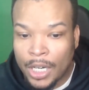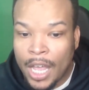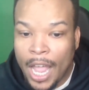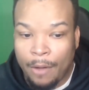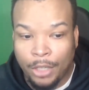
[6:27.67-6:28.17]

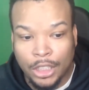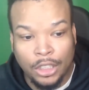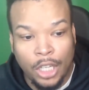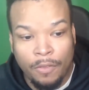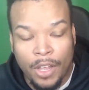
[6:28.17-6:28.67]
A recent
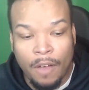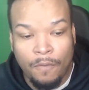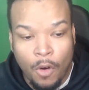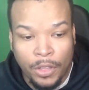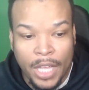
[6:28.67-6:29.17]
survey of
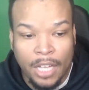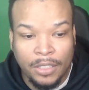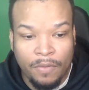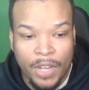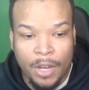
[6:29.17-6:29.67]
4,000
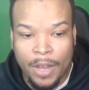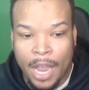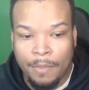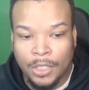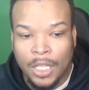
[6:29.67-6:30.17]
video gamers